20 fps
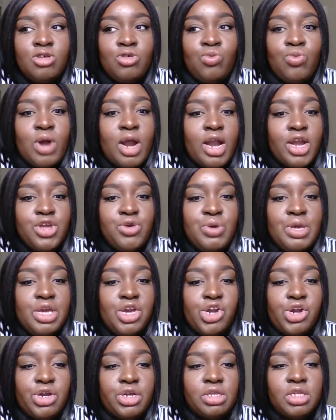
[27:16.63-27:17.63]
are you
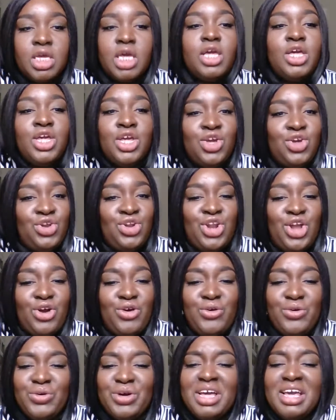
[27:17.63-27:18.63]
here?
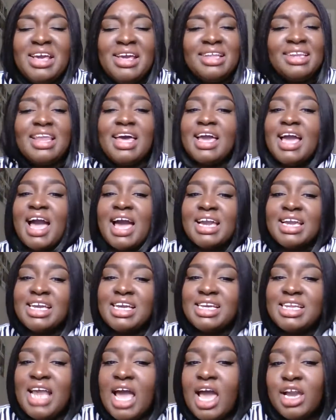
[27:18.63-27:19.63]
Like
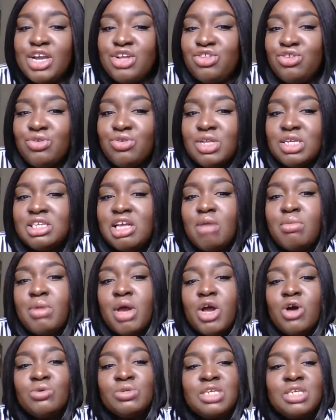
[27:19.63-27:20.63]
I could do this on
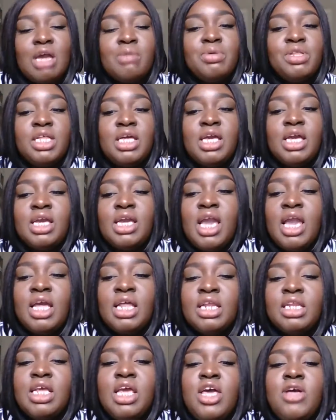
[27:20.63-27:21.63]
my own type of thing.
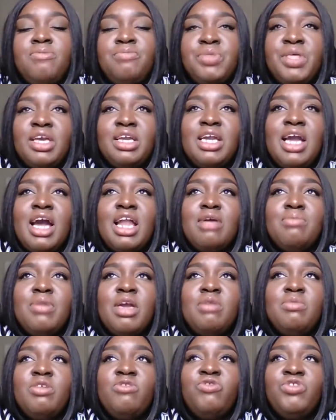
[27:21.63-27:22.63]
And it kind of
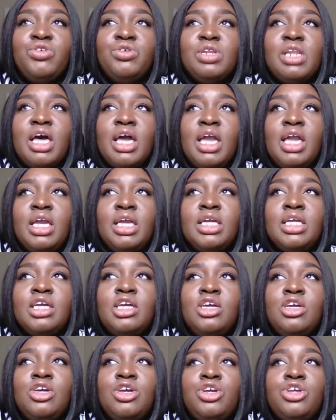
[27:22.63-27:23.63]
made me feel like,
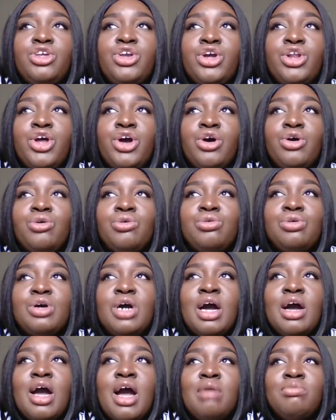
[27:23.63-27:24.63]

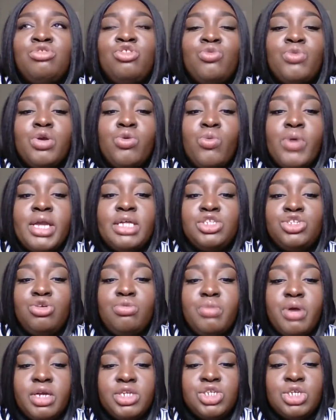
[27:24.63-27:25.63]
I'm doing way too
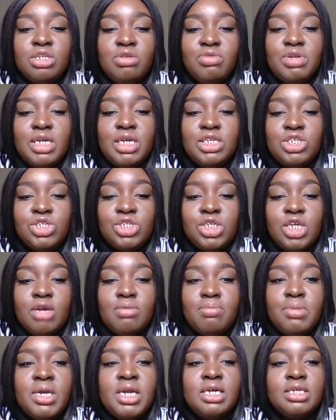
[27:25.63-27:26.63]
much in the
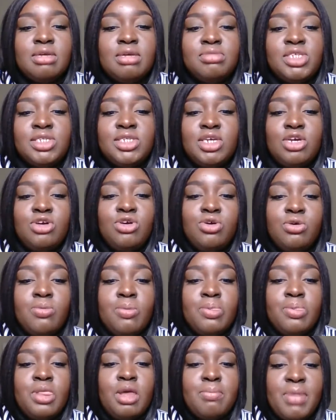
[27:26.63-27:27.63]
relationship because I'm
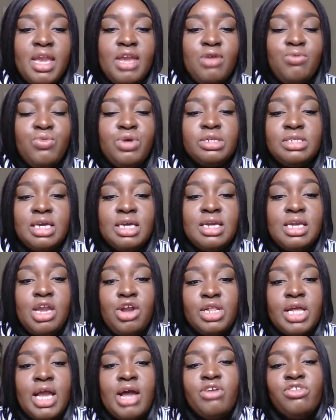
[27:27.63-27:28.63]
still the main one taking care
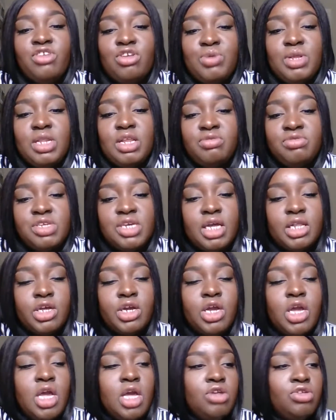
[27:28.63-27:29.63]
of the house because we live
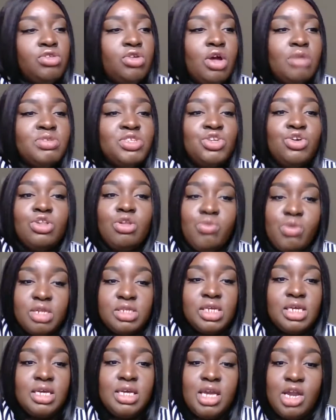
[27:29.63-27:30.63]
together. So I'm still the one
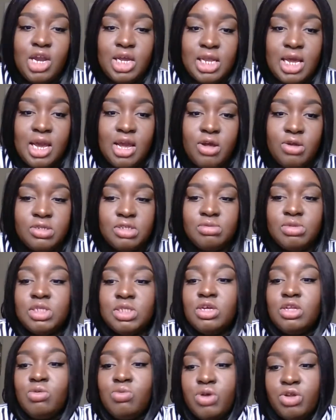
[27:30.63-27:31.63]
taking care of the house. I'm
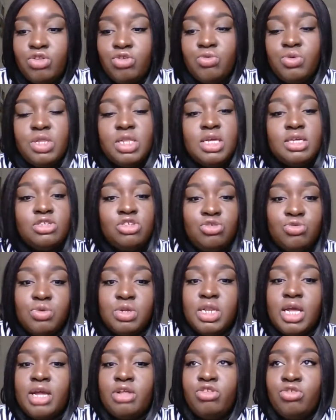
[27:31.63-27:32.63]
still the one doing this,
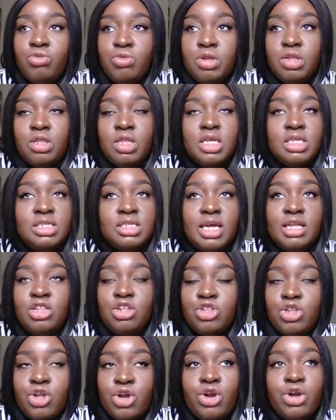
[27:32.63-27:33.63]
doing that, doing this, that,
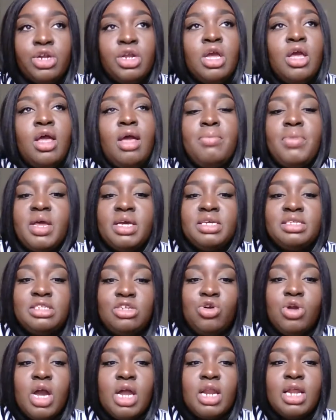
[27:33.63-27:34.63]
the third. But I
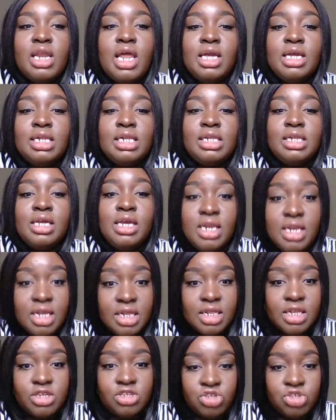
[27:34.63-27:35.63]
still got to like lead
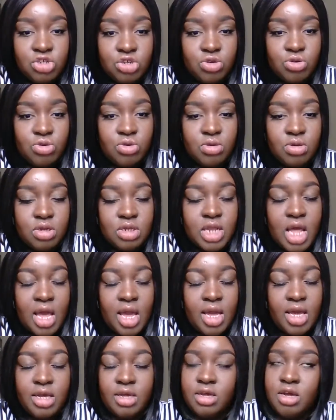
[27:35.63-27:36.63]
in this too.
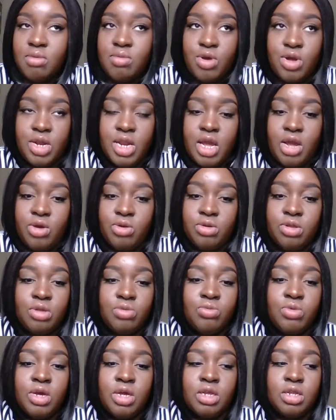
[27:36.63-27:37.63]
Like, come on now.
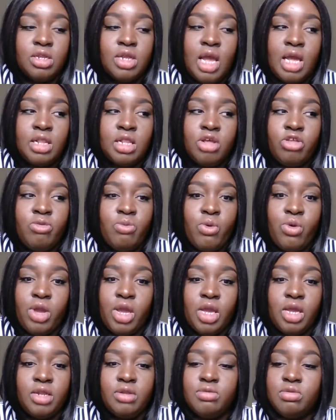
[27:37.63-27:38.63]
What at this
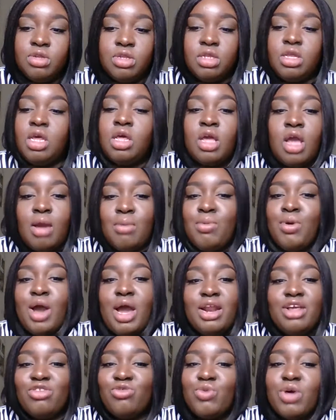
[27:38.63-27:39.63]
point, I
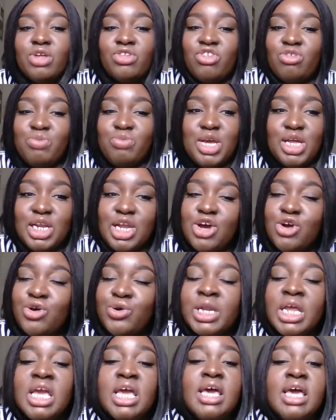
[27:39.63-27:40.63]
might as well just be alone.